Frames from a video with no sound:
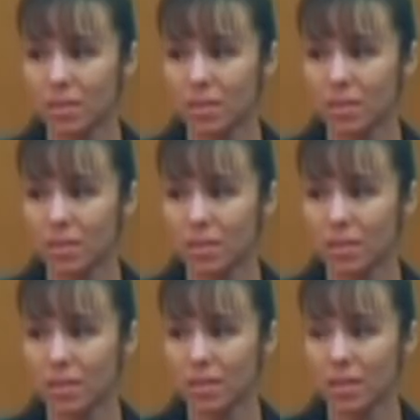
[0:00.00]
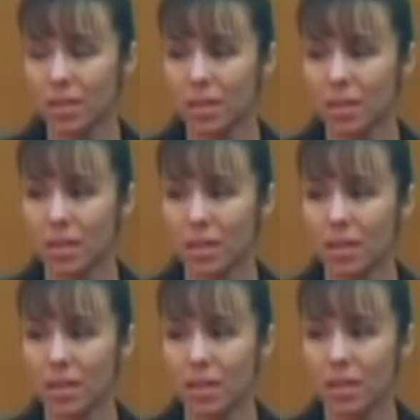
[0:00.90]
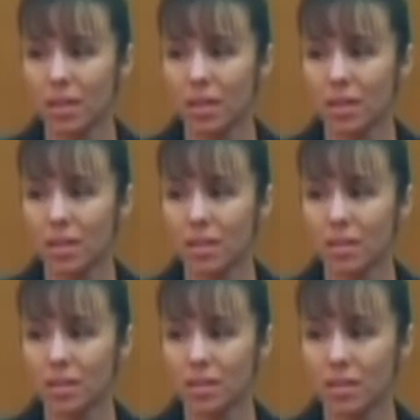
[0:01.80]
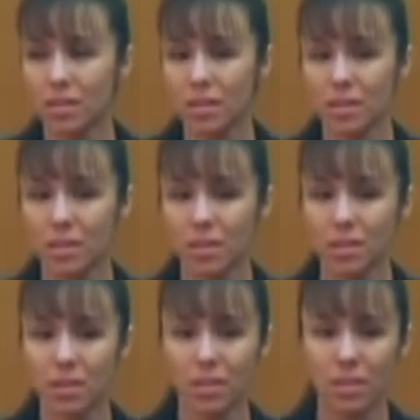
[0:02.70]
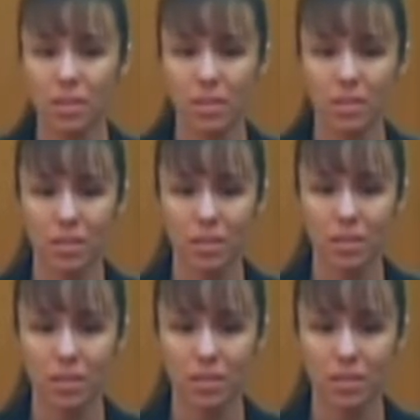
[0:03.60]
[no speech]